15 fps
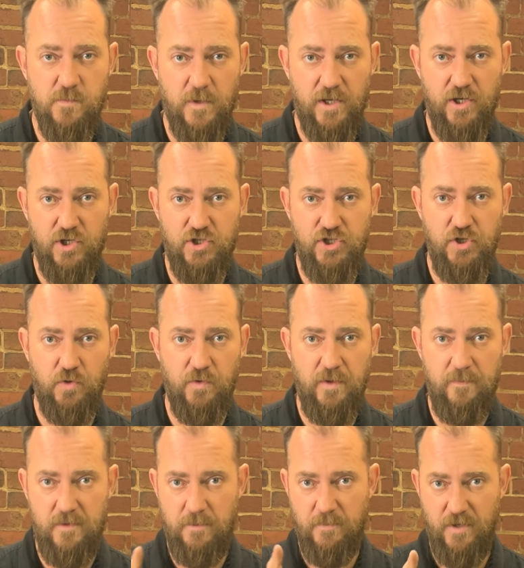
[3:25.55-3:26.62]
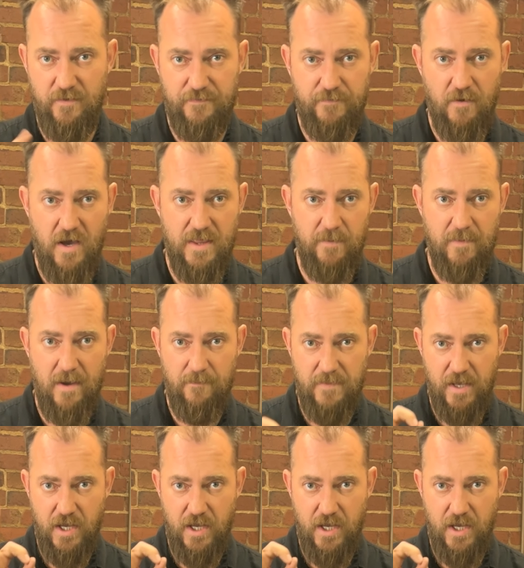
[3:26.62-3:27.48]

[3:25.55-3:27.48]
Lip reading: we're gonna chill them and I'm gonna fry them up.